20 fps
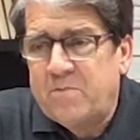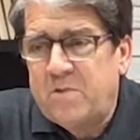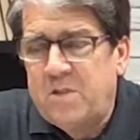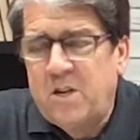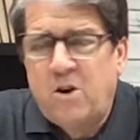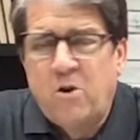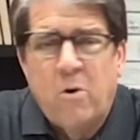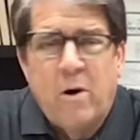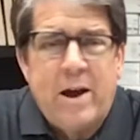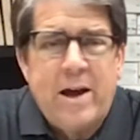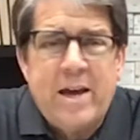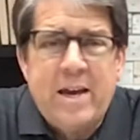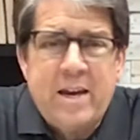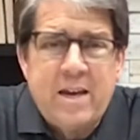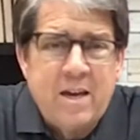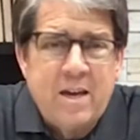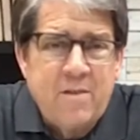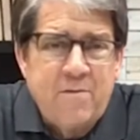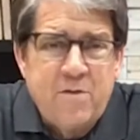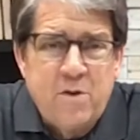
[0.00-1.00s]

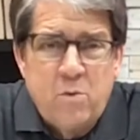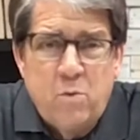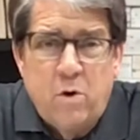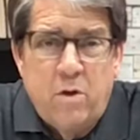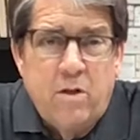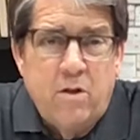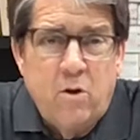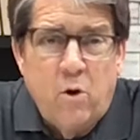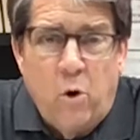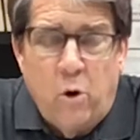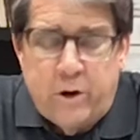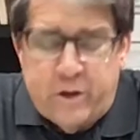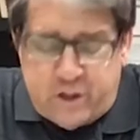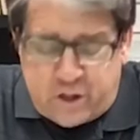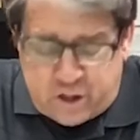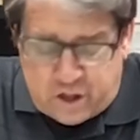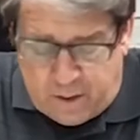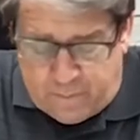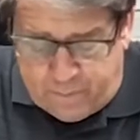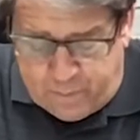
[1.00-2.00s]
degrading, if you will, the
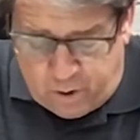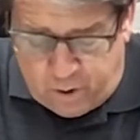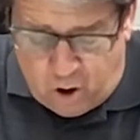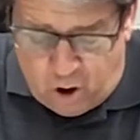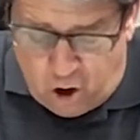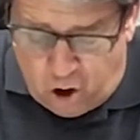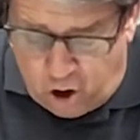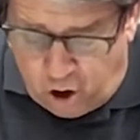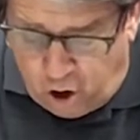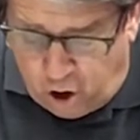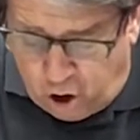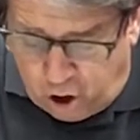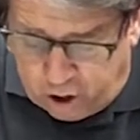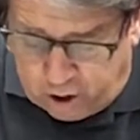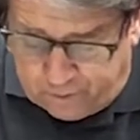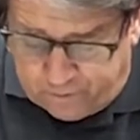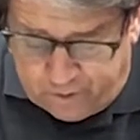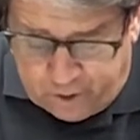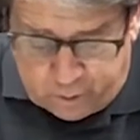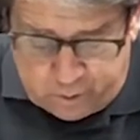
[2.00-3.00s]
Lord's Supper,
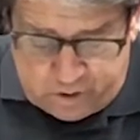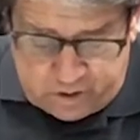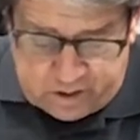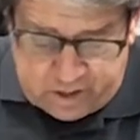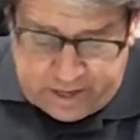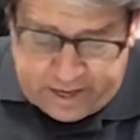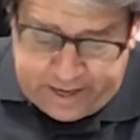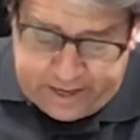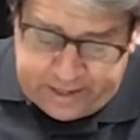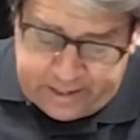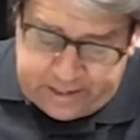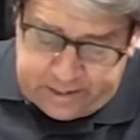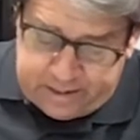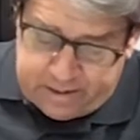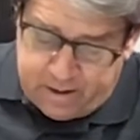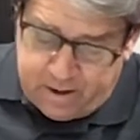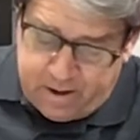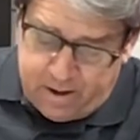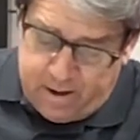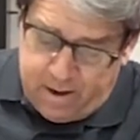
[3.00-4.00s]
all of those
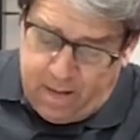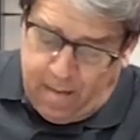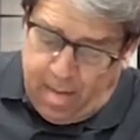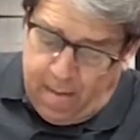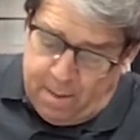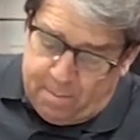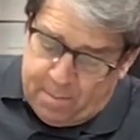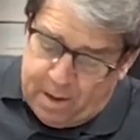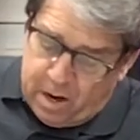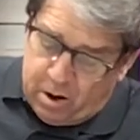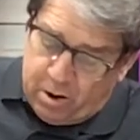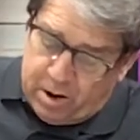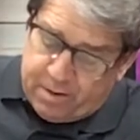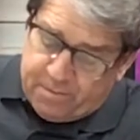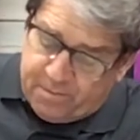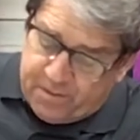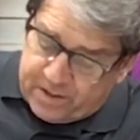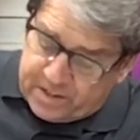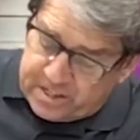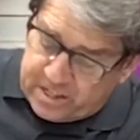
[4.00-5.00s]
things. Mere
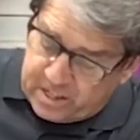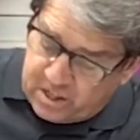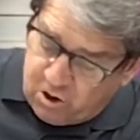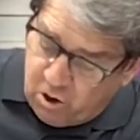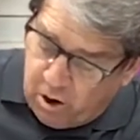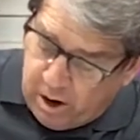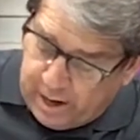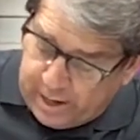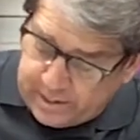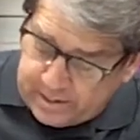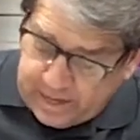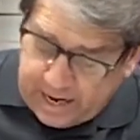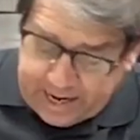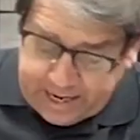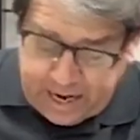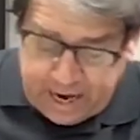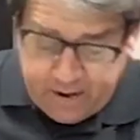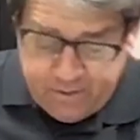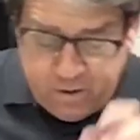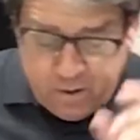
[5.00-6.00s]
infants in Christ, I
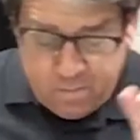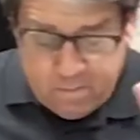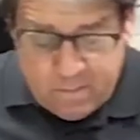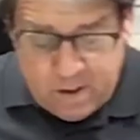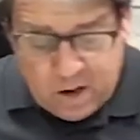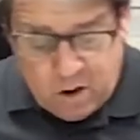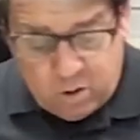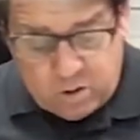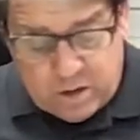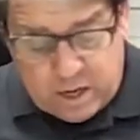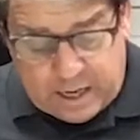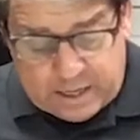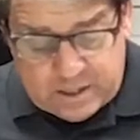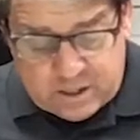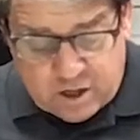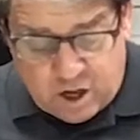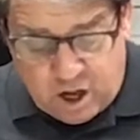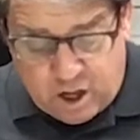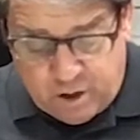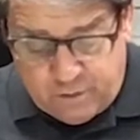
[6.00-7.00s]
gave you milk, not
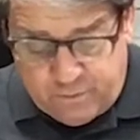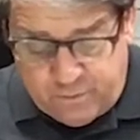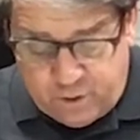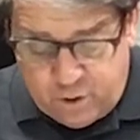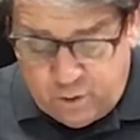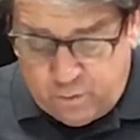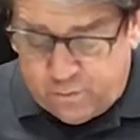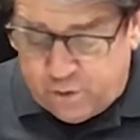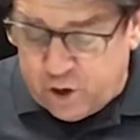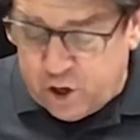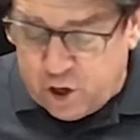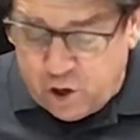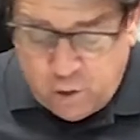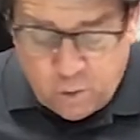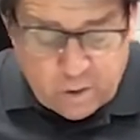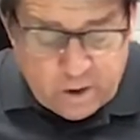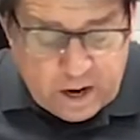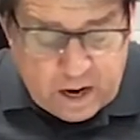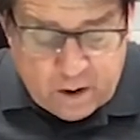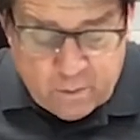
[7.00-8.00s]
solid food, for
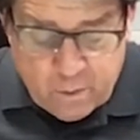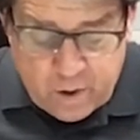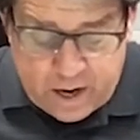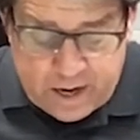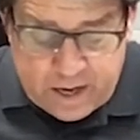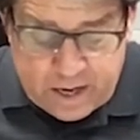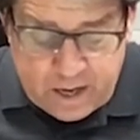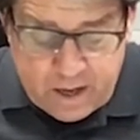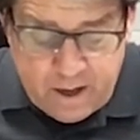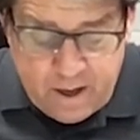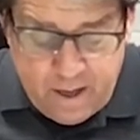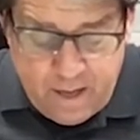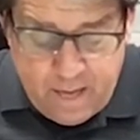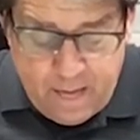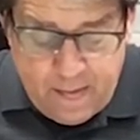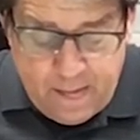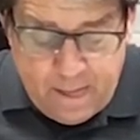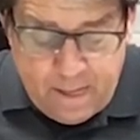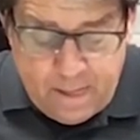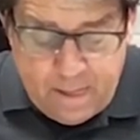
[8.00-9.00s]
you were not ready
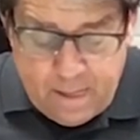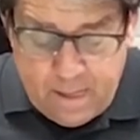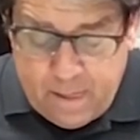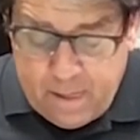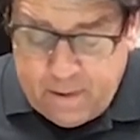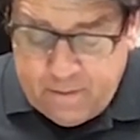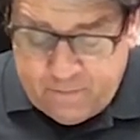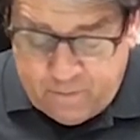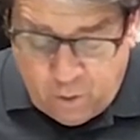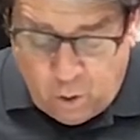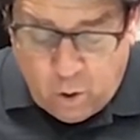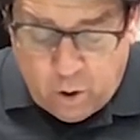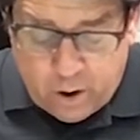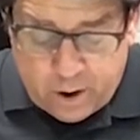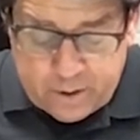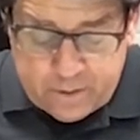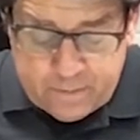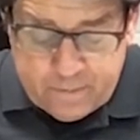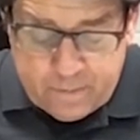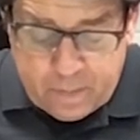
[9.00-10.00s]

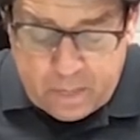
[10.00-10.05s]
for it.